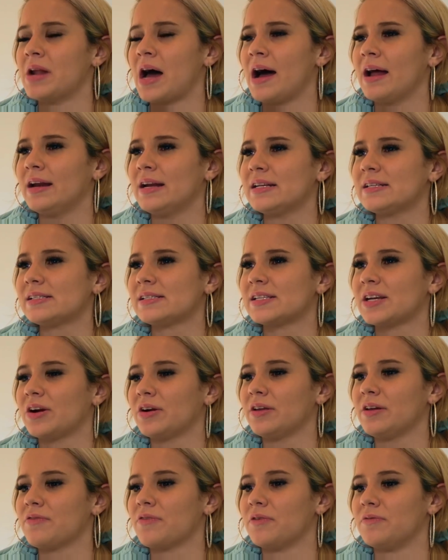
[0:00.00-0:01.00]
not
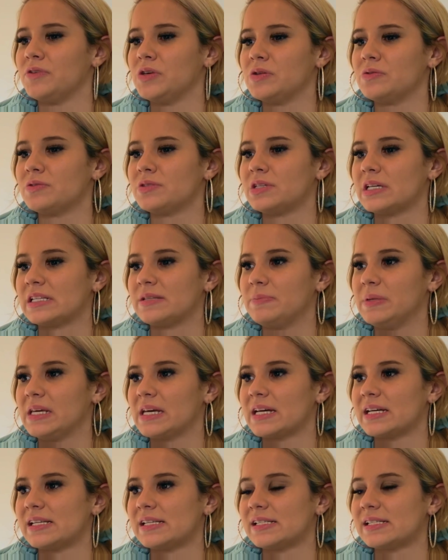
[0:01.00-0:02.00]
necessarily for views, just
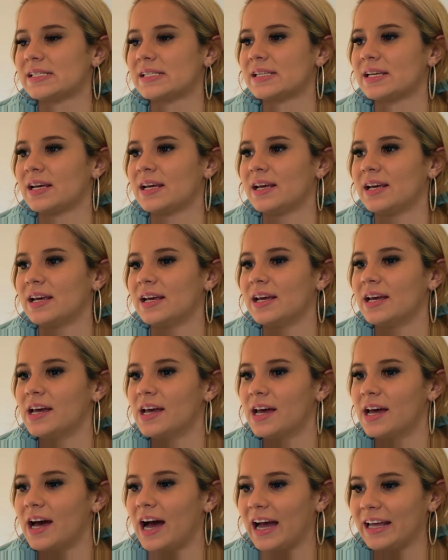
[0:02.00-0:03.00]
because
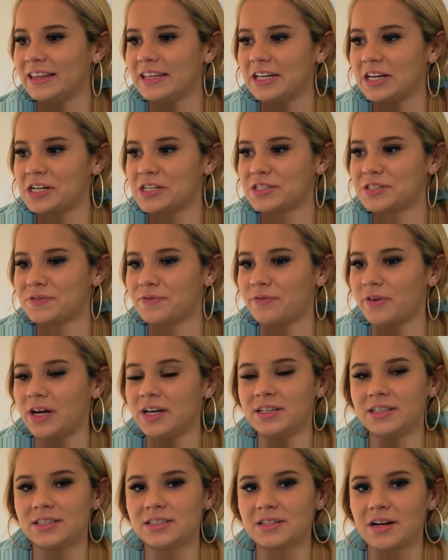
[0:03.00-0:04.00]
I think it's
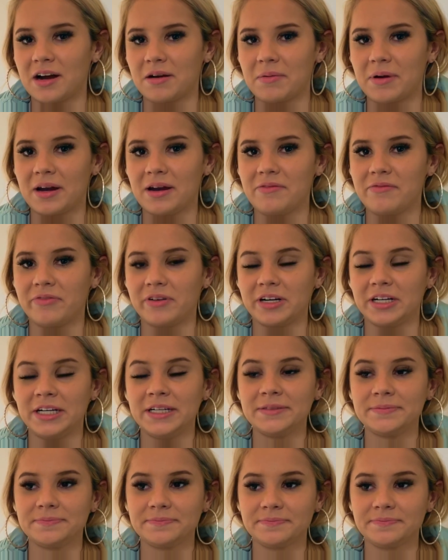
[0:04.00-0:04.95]
fun to talk about it and funny.